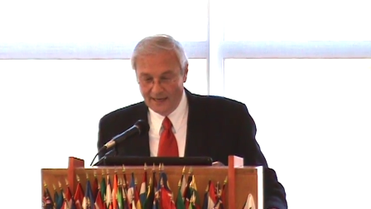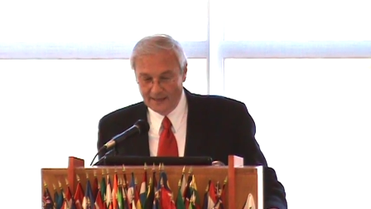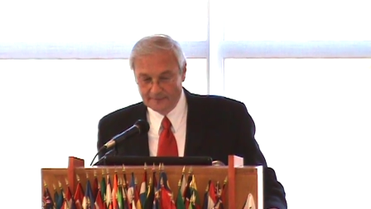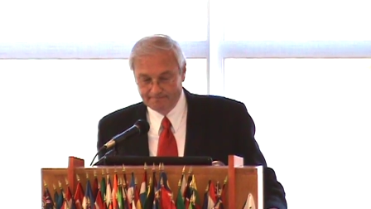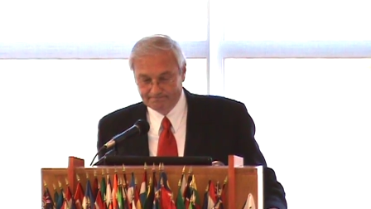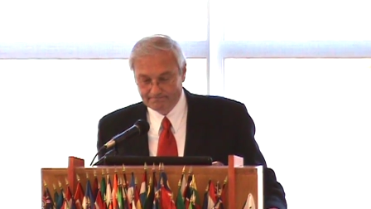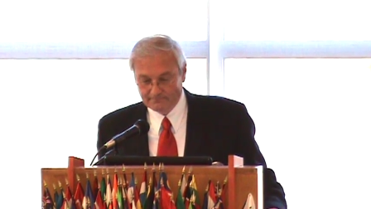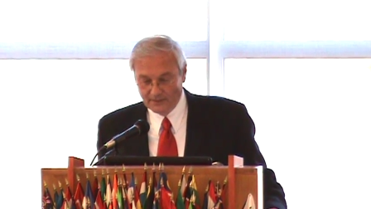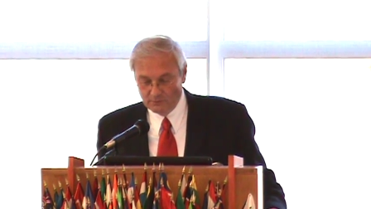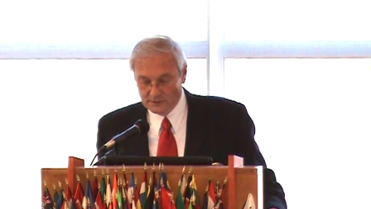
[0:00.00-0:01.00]
Um,
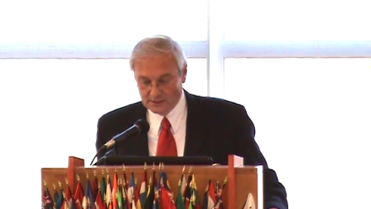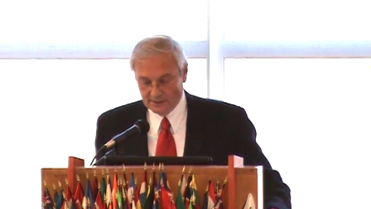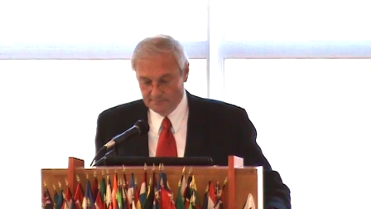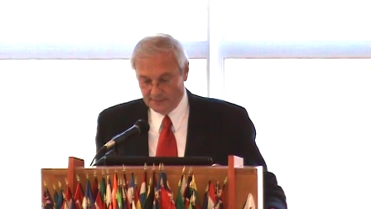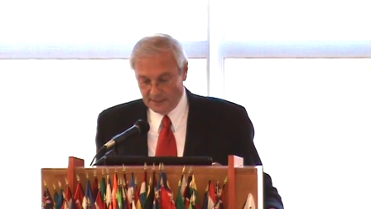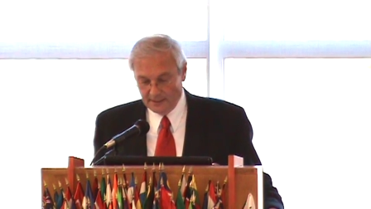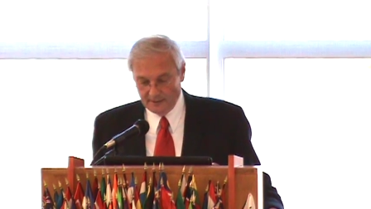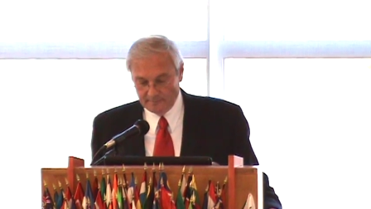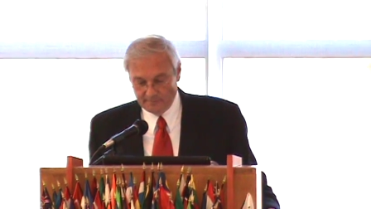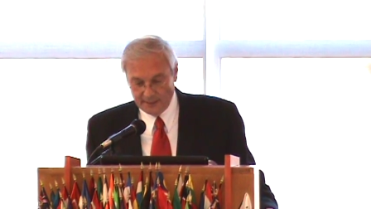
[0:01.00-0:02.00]
there was
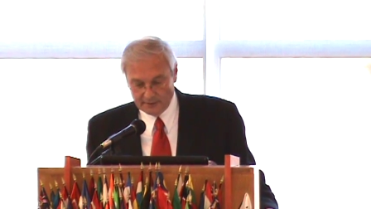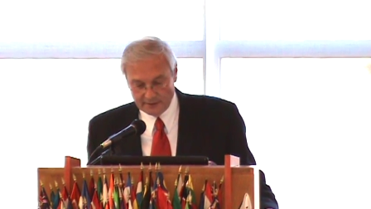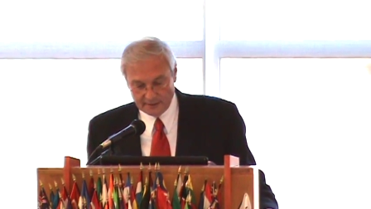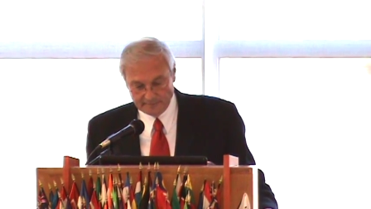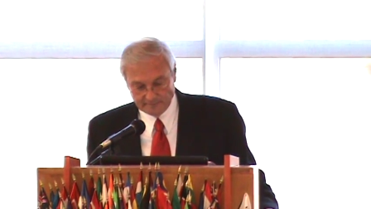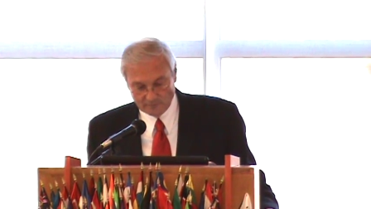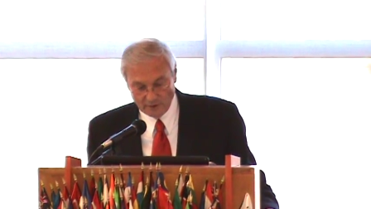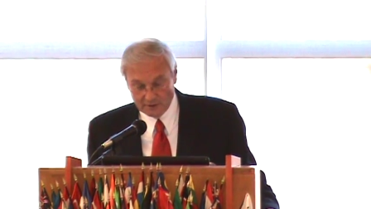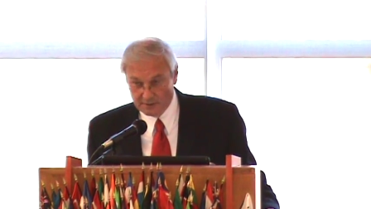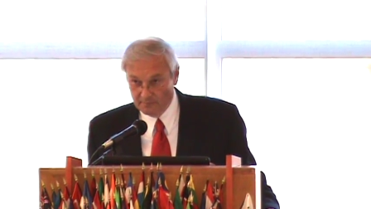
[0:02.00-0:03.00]
somebody about, uh,
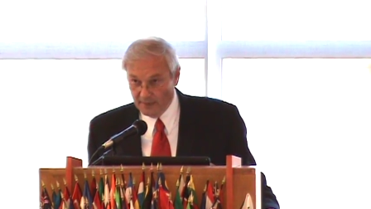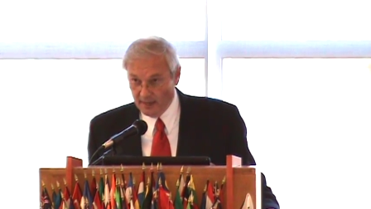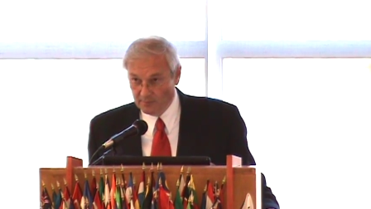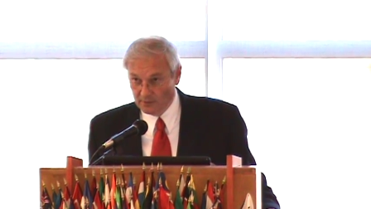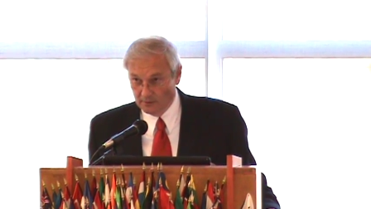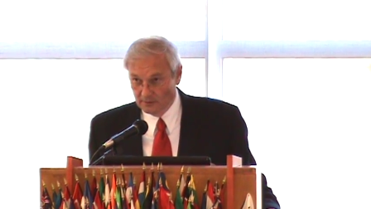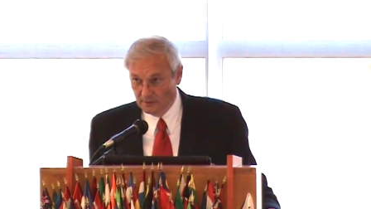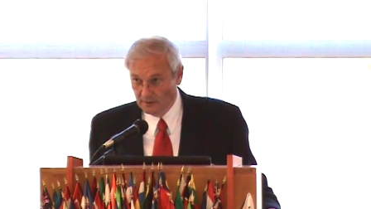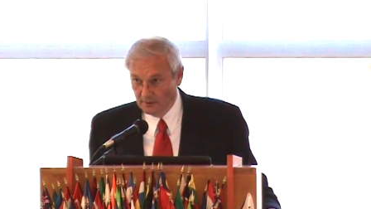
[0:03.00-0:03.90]
well, it was in April,